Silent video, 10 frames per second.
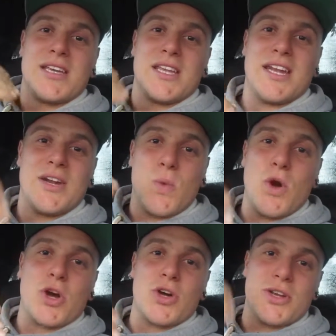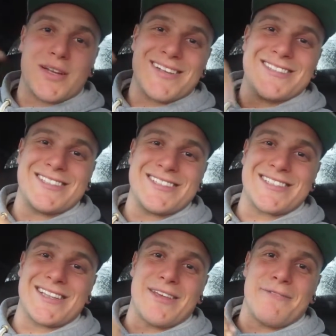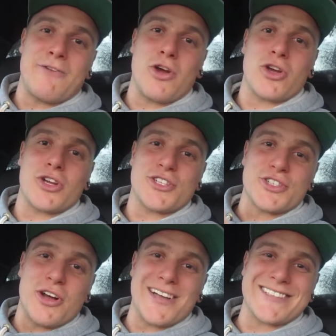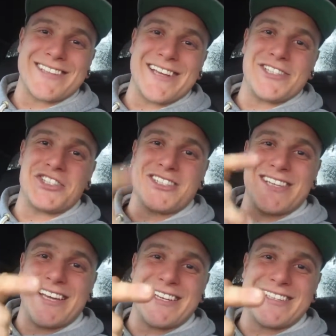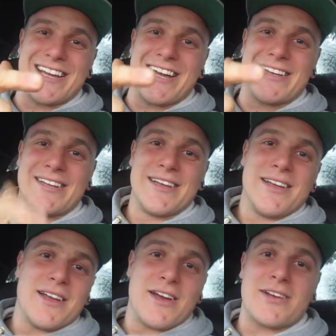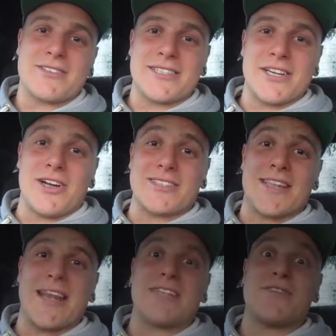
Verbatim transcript: You need to work on it consistently. Focus, isolation, get it done. Alright, I'll see you guys in the next